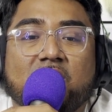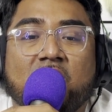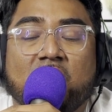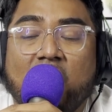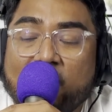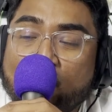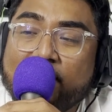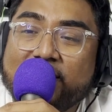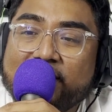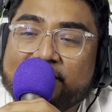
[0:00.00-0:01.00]
a lot of
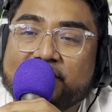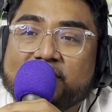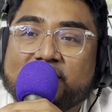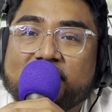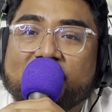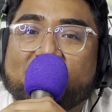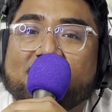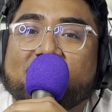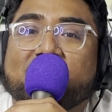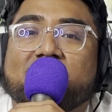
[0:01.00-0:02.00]
what ifs,
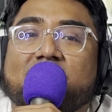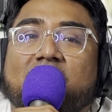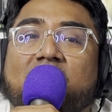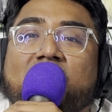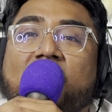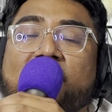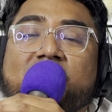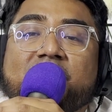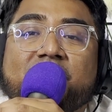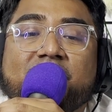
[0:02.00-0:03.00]
a lot
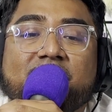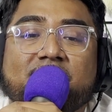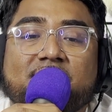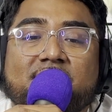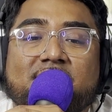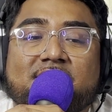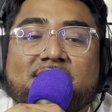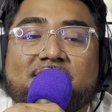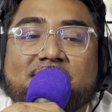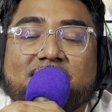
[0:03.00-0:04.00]
of,
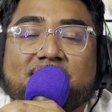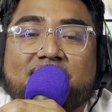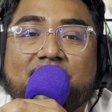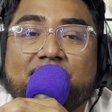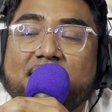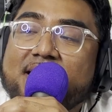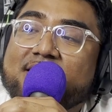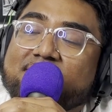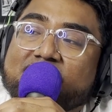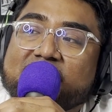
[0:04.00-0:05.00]

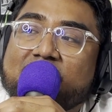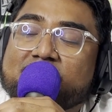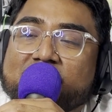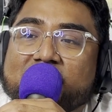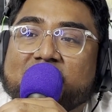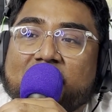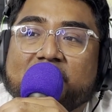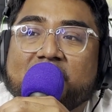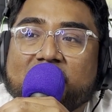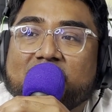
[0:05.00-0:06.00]
man, if this guy was just
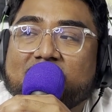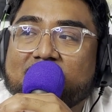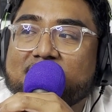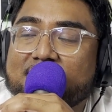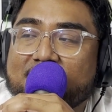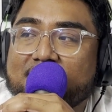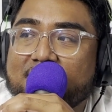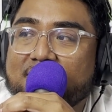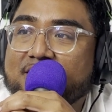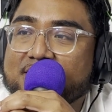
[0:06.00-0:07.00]
healthy
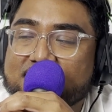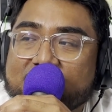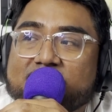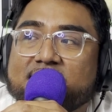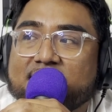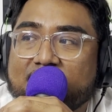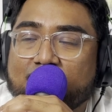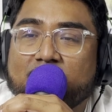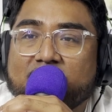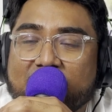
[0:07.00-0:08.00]
consistently,
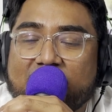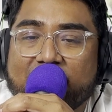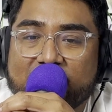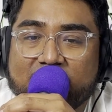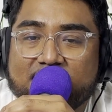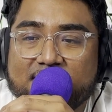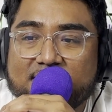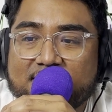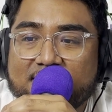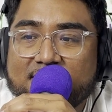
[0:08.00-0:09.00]
what could he have done?
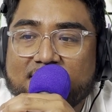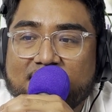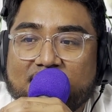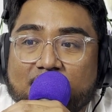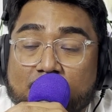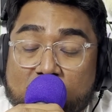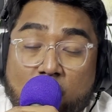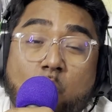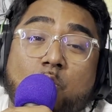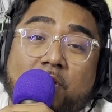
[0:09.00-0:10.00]
but a
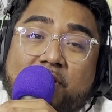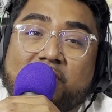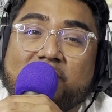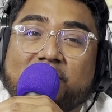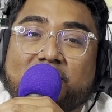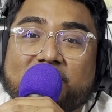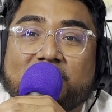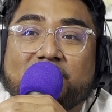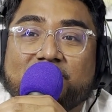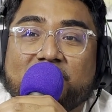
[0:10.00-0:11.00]
warrior.
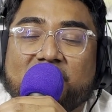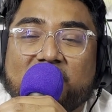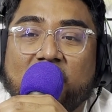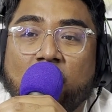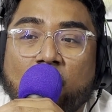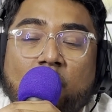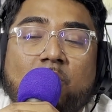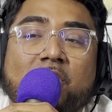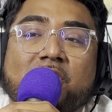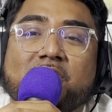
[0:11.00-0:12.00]
A
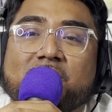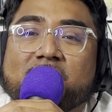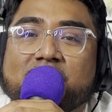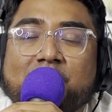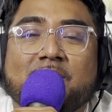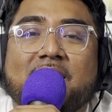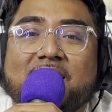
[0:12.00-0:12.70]
warrior, someone that